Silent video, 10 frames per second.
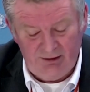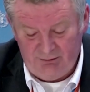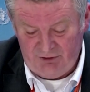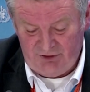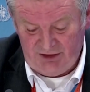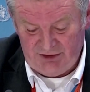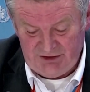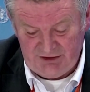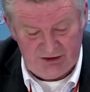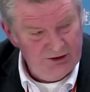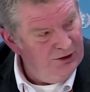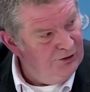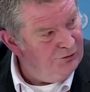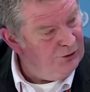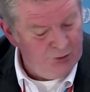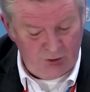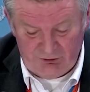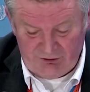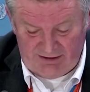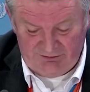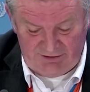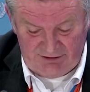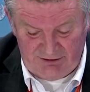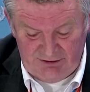amputations, for bone grafting.